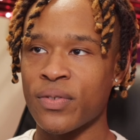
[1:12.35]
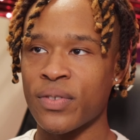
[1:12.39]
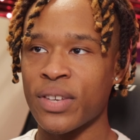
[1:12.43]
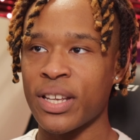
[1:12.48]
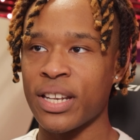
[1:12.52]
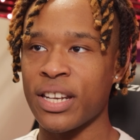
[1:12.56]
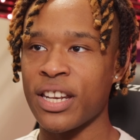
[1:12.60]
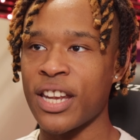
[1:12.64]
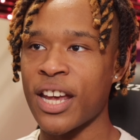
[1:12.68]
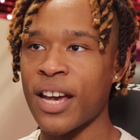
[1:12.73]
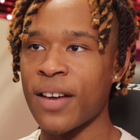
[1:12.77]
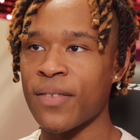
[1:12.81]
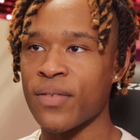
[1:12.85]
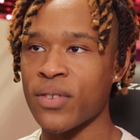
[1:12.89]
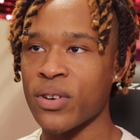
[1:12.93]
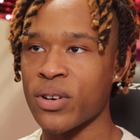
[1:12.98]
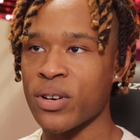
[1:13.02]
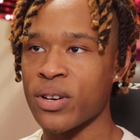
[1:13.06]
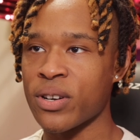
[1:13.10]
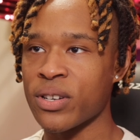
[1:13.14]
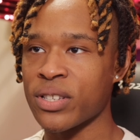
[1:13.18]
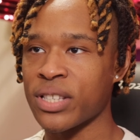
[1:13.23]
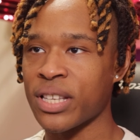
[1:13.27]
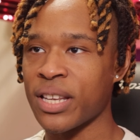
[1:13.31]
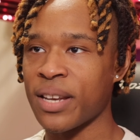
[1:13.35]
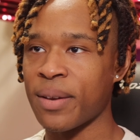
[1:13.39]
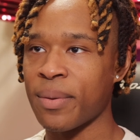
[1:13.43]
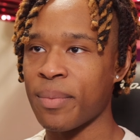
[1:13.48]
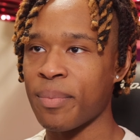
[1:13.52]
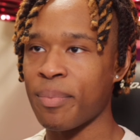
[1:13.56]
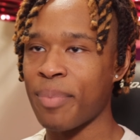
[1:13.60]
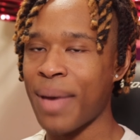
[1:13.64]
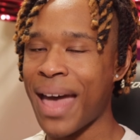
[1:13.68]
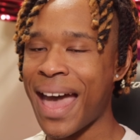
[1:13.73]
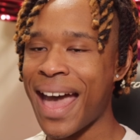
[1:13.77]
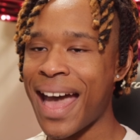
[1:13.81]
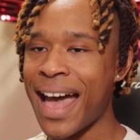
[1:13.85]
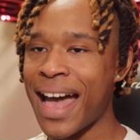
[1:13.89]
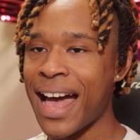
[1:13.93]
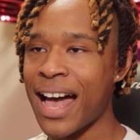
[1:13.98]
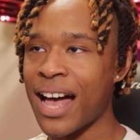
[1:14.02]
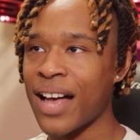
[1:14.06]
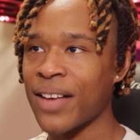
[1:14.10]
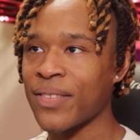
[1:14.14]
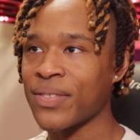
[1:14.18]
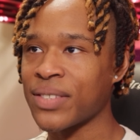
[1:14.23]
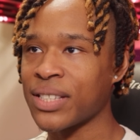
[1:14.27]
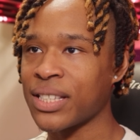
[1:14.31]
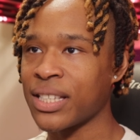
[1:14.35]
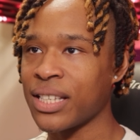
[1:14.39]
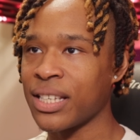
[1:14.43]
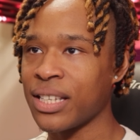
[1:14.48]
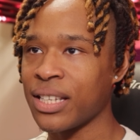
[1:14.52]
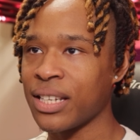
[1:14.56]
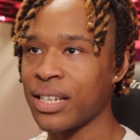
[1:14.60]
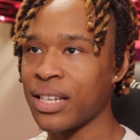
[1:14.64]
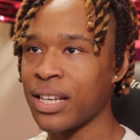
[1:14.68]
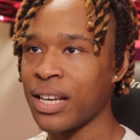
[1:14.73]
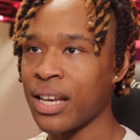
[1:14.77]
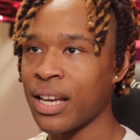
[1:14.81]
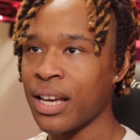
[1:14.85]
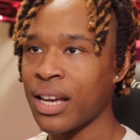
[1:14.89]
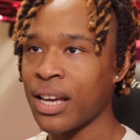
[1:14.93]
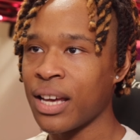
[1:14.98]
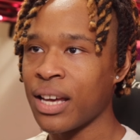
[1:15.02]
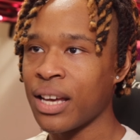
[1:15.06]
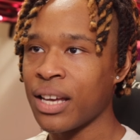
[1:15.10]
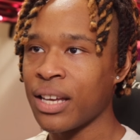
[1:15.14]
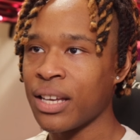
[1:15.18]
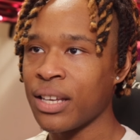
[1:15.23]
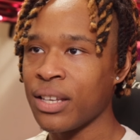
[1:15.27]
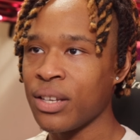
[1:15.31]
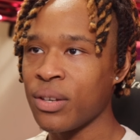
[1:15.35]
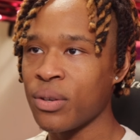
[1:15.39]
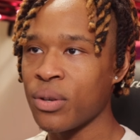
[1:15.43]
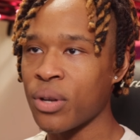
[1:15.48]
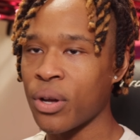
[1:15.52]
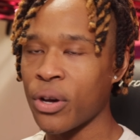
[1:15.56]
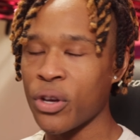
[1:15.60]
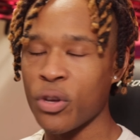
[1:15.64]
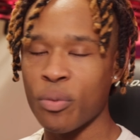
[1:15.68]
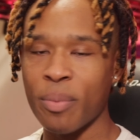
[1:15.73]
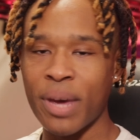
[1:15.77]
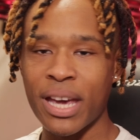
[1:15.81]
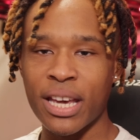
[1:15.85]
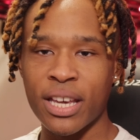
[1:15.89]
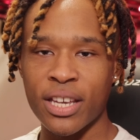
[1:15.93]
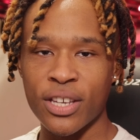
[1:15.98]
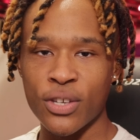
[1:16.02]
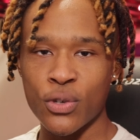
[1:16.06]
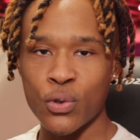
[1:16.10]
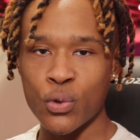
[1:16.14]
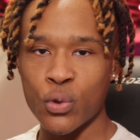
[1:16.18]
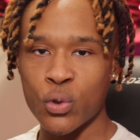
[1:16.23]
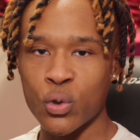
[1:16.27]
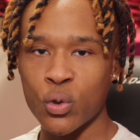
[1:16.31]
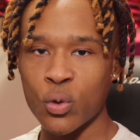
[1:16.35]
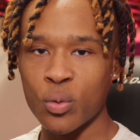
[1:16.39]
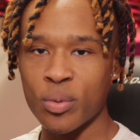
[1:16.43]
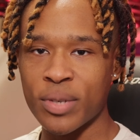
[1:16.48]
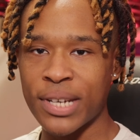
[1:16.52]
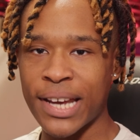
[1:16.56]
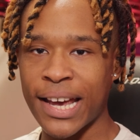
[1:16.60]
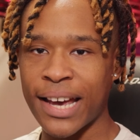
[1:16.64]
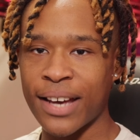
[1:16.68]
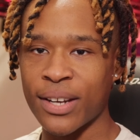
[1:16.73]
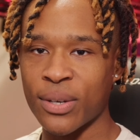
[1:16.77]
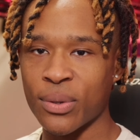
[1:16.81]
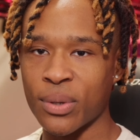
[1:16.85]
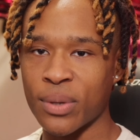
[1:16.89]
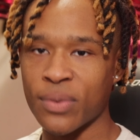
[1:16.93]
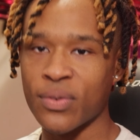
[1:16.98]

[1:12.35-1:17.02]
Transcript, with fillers: endeavors and paths and you know, you make a YouTube channel.